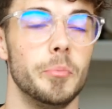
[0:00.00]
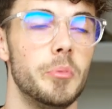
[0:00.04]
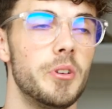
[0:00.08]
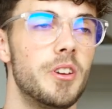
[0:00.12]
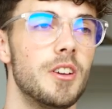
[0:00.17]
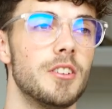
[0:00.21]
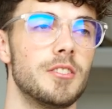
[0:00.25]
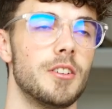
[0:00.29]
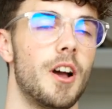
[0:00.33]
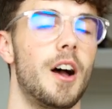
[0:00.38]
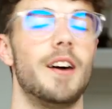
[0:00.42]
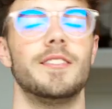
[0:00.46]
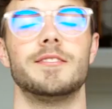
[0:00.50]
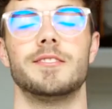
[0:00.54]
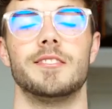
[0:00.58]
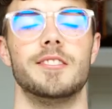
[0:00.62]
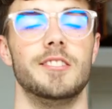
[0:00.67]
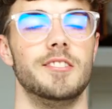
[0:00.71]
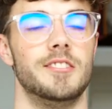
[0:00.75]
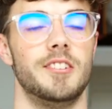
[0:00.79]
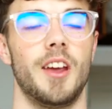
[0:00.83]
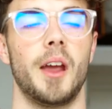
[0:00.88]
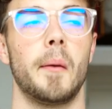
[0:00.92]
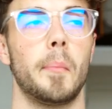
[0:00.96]
because
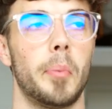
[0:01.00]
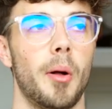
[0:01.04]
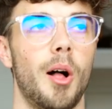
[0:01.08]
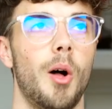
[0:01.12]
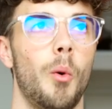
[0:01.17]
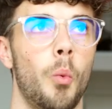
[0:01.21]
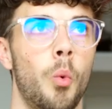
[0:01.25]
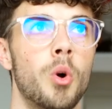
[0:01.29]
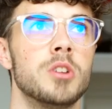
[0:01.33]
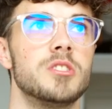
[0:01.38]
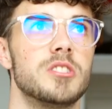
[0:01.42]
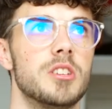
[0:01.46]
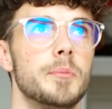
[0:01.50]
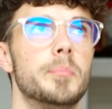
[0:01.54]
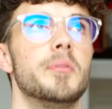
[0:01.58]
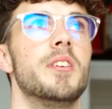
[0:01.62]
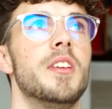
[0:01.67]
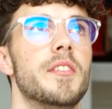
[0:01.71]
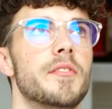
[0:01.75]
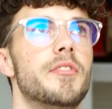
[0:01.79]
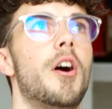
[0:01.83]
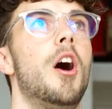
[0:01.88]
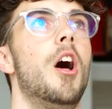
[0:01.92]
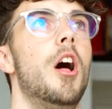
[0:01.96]
obviously Jake Paul wants to be
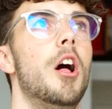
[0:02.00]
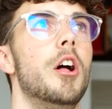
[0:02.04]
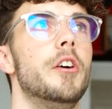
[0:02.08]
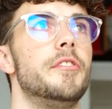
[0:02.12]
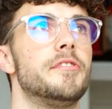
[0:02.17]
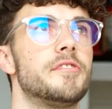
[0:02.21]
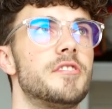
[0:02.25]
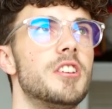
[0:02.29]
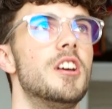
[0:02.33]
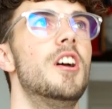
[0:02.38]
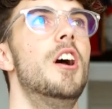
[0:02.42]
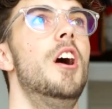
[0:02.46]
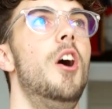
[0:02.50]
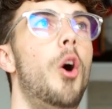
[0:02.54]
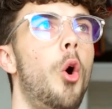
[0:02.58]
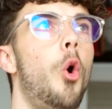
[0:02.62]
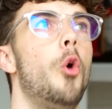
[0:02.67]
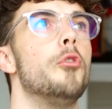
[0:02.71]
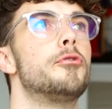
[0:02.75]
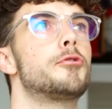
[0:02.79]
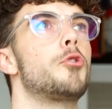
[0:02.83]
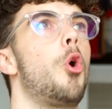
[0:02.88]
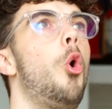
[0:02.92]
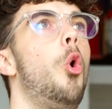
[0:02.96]
involved,
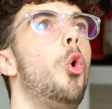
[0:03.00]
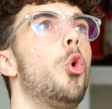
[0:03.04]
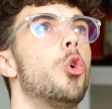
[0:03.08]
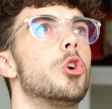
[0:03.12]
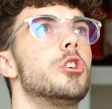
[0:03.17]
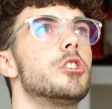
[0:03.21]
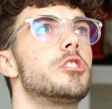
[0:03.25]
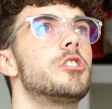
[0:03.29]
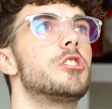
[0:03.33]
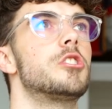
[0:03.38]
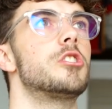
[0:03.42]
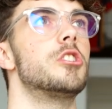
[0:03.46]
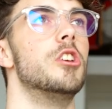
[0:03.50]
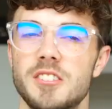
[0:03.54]
of course.